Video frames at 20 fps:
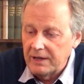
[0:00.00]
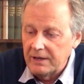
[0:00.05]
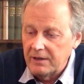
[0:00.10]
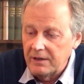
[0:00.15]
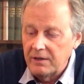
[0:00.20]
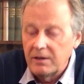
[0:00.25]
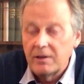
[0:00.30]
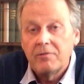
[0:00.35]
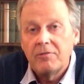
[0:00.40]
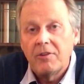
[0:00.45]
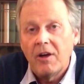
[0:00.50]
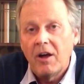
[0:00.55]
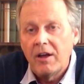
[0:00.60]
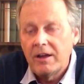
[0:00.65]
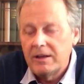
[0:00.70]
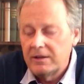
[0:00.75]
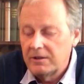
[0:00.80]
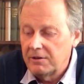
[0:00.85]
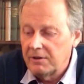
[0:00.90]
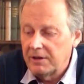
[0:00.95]
and the
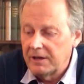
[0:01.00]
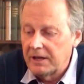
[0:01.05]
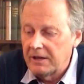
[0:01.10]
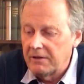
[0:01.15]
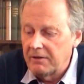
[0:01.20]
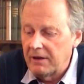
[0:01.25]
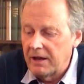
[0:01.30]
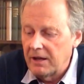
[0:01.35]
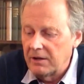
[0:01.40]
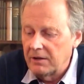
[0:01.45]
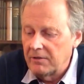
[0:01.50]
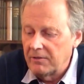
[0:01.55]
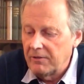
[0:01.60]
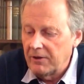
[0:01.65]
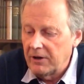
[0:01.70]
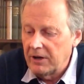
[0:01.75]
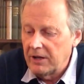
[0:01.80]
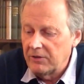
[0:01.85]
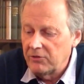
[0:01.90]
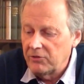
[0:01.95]
Vine Cricket Ground, a
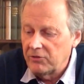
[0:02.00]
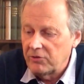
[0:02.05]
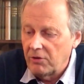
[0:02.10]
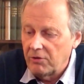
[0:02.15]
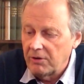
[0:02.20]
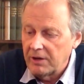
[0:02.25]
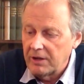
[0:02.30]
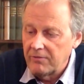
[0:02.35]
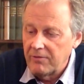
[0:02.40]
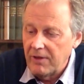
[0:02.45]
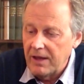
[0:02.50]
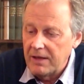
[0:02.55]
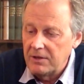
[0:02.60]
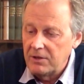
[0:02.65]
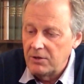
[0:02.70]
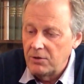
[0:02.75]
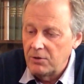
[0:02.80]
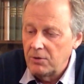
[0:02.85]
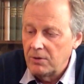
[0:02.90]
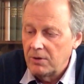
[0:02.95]
very historic
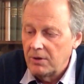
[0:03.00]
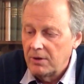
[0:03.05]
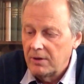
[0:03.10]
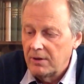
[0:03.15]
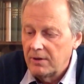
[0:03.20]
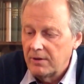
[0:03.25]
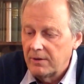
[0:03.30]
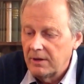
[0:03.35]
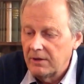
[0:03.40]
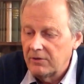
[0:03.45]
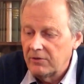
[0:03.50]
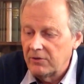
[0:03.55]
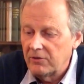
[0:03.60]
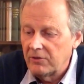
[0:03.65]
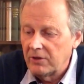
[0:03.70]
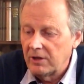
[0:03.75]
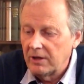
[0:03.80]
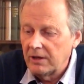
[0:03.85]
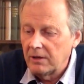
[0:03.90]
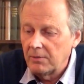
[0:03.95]
venue. This is
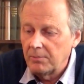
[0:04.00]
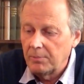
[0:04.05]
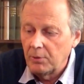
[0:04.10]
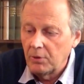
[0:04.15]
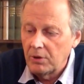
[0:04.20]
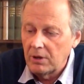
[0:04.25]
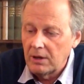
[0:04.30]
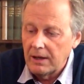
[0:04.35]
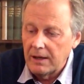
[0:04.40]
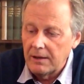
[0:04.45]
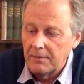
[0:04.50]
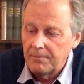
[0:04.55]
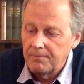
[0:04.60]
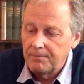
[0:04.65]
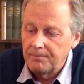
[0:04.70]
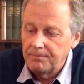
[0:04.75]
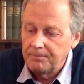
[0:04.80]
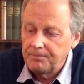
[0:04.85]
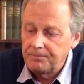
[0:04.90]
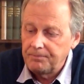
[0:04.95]
a little booklet
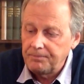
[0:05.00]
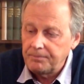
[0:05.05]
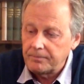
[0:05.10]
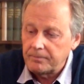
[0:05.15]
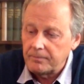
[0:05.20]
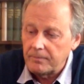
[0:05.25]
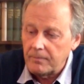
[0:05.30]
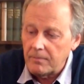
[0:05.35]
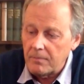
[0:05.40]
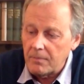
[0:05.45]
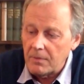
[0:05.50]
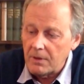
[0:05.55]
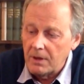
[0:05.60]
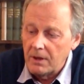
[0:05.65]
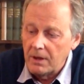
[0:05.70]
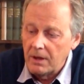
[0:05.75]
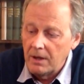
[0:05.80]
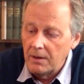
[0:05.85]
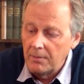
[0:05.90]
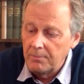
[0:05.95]

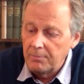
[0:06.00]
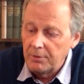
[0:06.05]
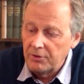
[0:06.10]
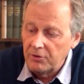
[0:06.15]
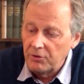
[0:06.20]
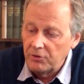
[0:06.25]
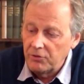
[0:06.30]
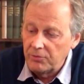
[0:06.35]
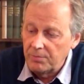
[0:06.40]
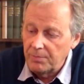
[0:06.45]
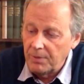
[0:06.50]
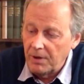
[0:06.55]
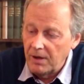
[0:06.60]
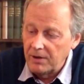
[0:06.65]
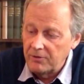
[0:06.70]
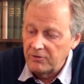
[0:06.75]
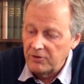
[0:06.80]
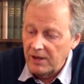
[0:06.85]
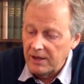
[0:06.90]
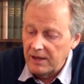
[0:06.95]
produced by
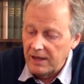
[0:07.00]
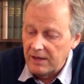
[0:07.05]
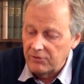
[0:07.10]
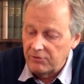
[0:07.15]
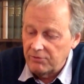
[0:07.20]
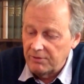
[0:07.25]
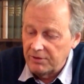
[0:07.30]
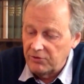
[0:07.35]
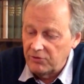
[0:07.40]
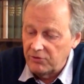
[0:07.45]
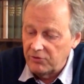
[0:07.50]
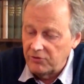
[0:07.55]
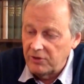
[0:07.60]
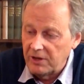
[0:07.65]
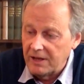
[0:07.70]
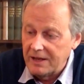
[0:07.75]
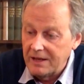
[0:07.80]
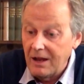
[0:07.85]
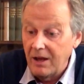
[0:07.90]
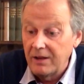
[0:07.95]
J.S. Richardson
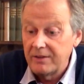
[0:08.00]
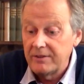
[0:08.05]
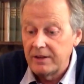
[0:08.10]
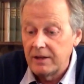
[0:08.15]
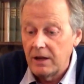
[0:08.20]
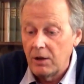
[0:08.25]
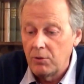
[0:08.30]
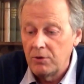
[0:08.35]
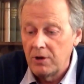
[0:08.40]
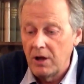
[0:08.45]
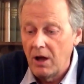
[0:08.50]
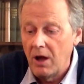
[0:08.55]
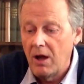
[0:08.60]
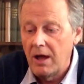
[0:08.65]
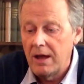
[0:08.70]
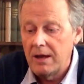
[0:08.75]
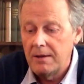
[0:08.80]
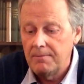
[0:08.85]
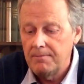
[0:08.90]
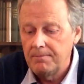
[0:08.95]
in
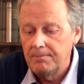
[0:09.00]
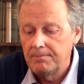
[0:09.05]
1909.